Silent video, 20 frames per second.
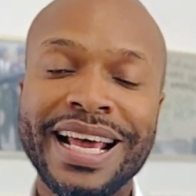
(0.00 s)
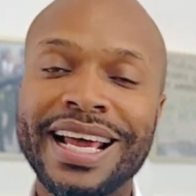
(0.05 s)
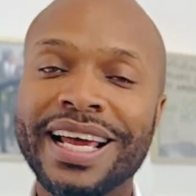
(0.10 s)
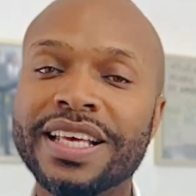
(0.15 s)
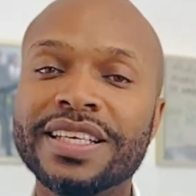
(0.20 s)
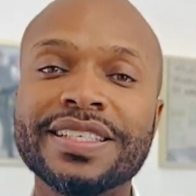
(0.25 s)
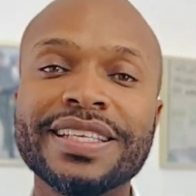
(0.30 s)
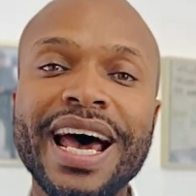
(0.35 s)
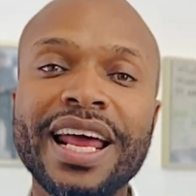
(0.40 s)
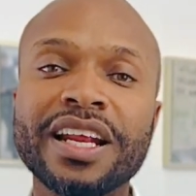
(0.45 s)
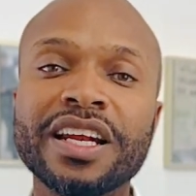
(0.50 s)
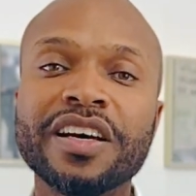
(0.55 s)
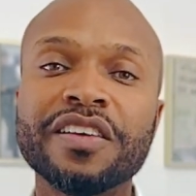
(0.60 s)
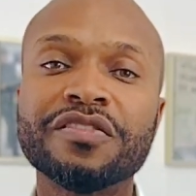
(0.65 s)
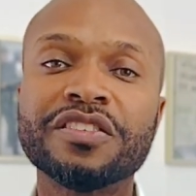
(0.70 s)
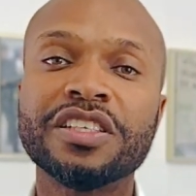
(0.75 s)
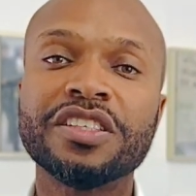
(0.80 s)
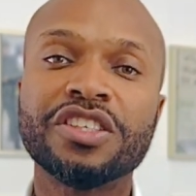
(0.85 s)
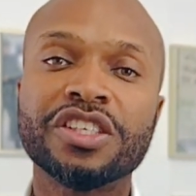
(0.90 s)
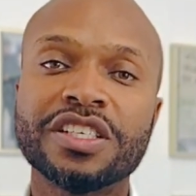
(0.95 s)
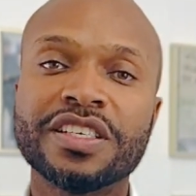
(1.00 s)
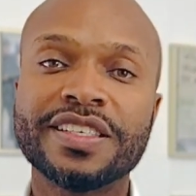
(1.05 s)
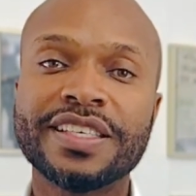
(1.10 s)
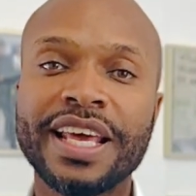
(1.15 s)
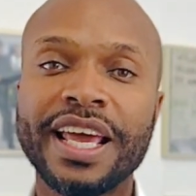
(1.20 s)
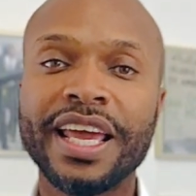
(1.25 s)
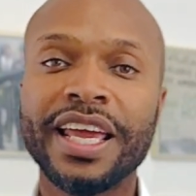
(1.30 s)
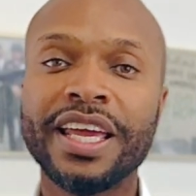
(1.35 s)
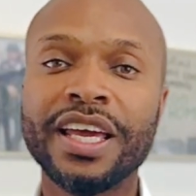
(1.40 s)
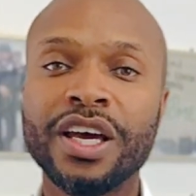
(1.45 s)
it's not enough to just
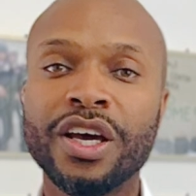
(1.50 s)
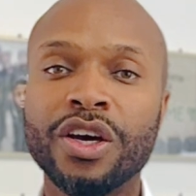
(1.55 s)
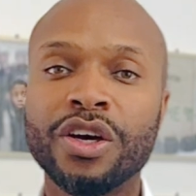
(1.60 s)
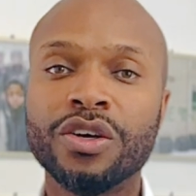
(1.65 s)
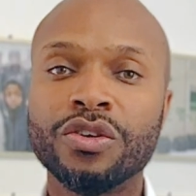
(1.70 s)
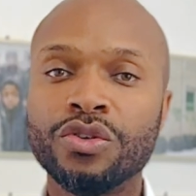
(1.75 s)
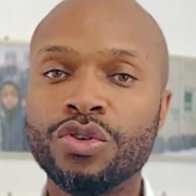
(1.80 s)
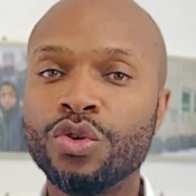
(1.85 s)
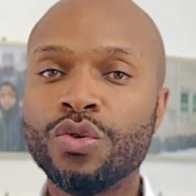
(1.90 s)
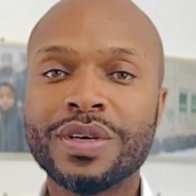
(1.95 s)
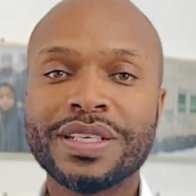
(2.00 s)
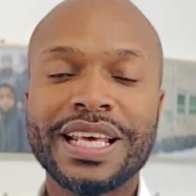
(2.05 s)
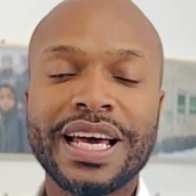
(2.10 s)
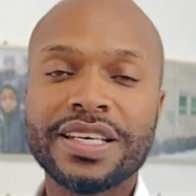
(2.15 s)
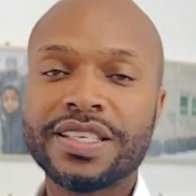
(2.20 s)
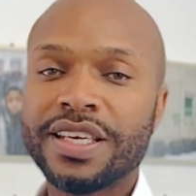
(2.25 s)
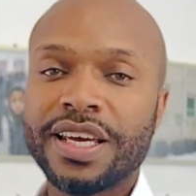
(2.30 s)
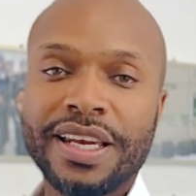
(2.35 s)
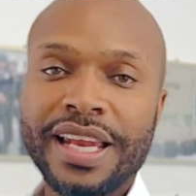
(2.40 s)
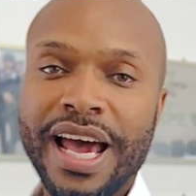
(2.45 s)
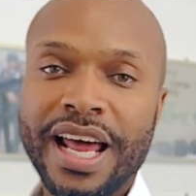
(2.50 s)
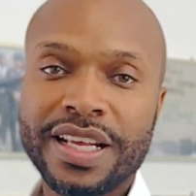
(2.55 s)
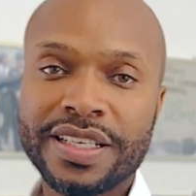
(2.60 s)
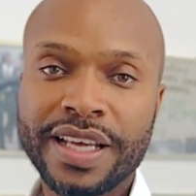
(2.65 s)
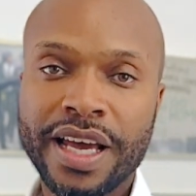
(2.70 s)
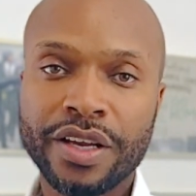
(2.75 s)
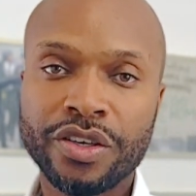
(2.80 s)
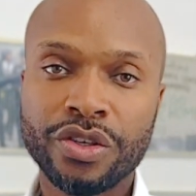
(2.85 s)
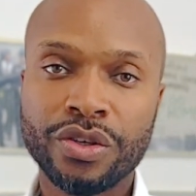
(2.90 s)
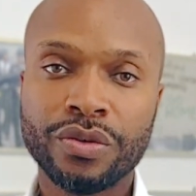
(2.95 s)
say, do as I say, not as
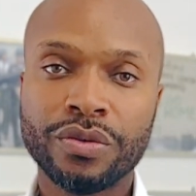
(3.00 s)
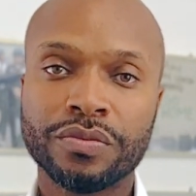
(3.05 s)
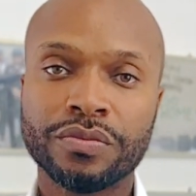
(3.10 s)
I do.